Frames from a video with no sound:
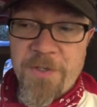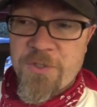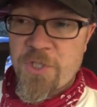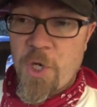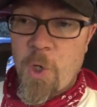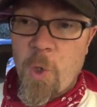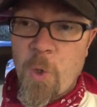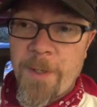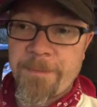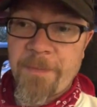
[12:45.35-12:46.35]

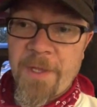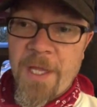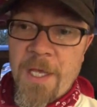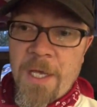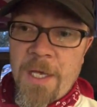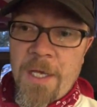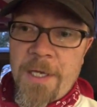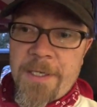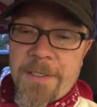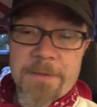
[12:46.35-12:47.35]
So
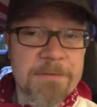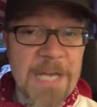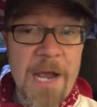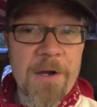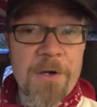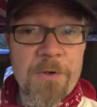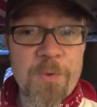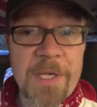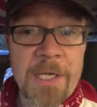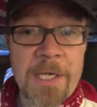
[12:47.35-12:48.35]
now
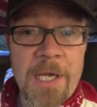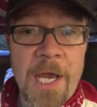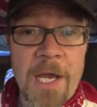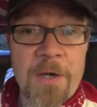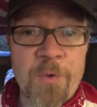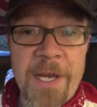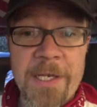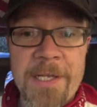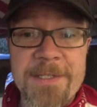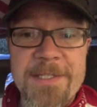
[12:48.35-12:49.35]
we wait
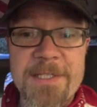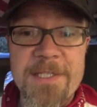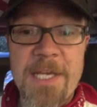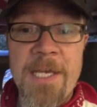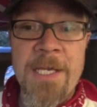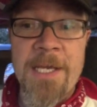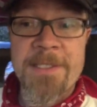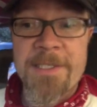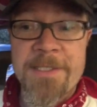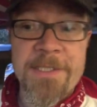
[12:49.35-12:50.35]
and see
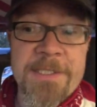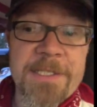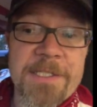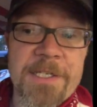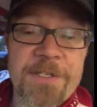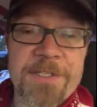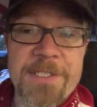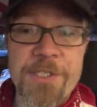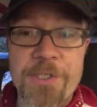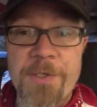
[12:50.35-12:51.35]
as it just continues
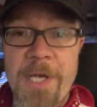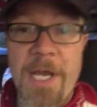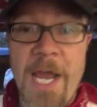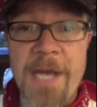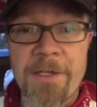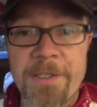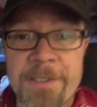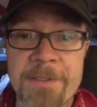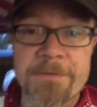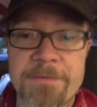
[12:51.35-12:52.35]
to idle
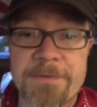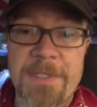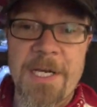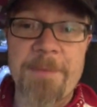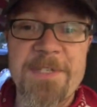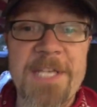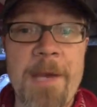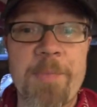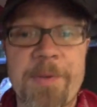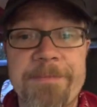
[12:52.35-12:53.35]
and get up to temp.